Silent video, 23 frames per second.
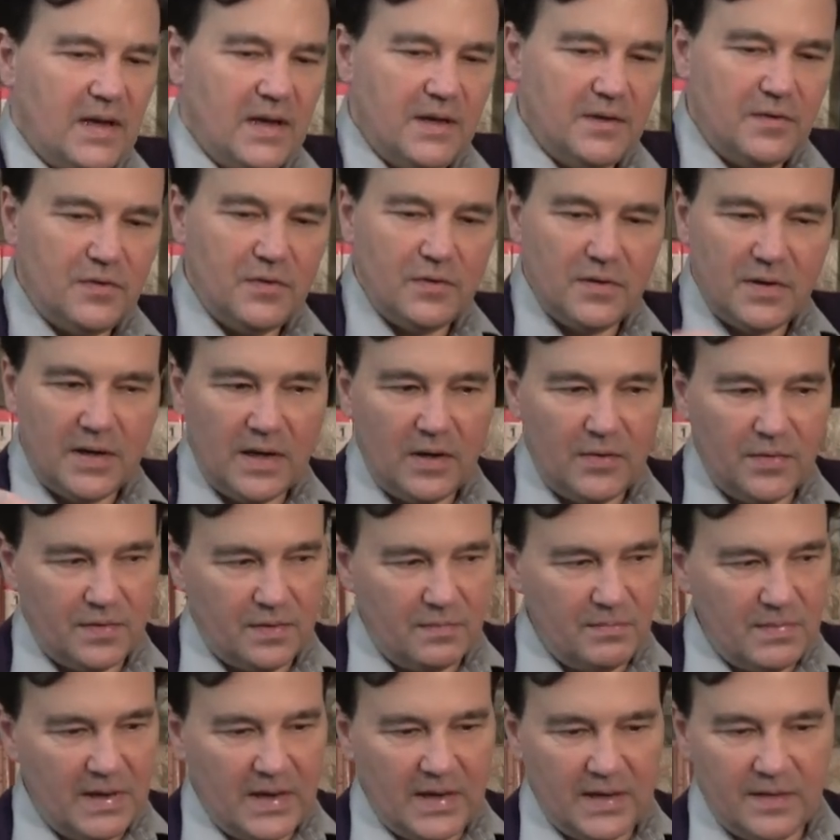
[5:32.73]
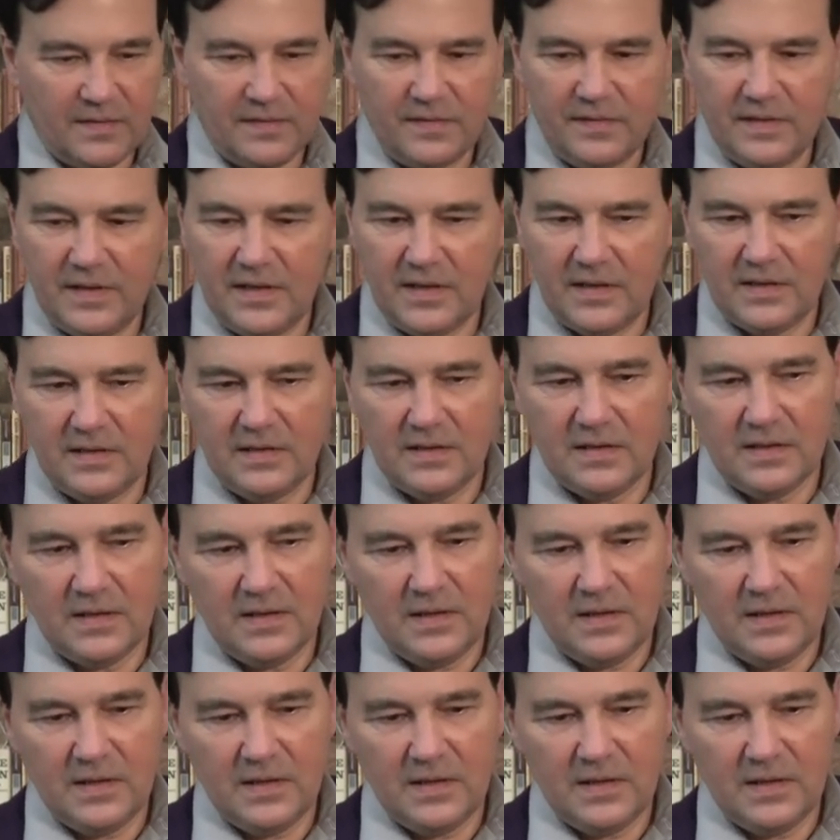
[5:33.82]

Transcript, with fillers: I took out the magazine,